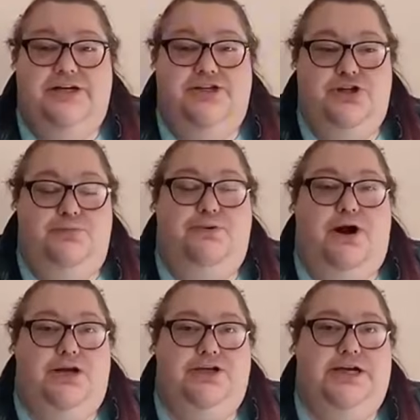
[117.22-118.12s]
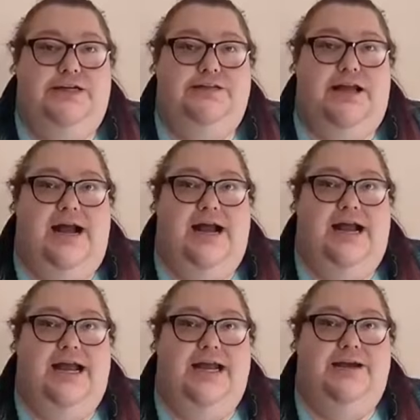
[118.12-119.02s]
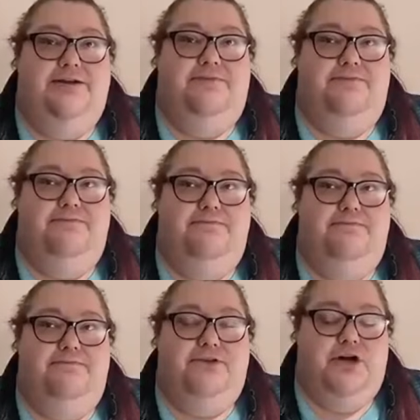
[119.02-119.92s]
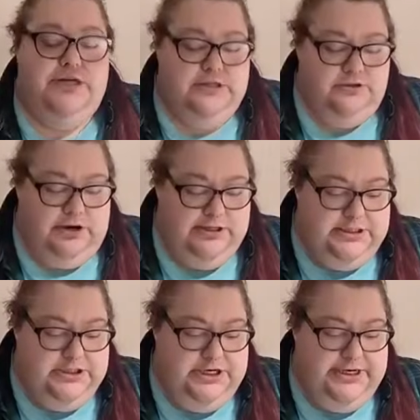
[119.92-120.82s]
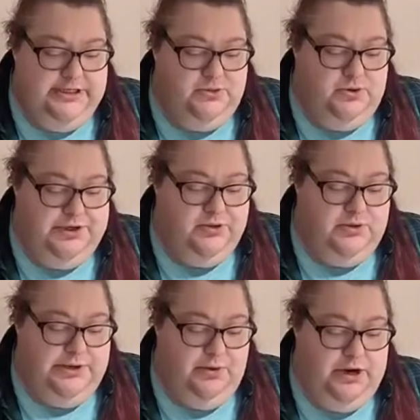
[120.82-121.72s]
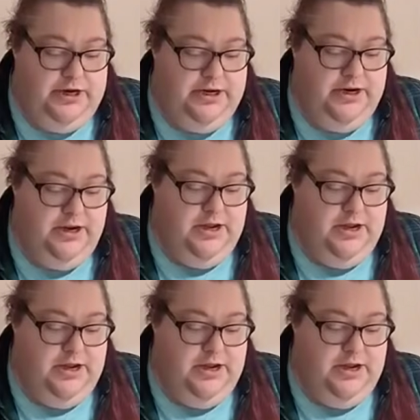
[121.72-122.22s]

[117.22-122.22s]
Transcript: two projects. I started cross-stitching in 2021,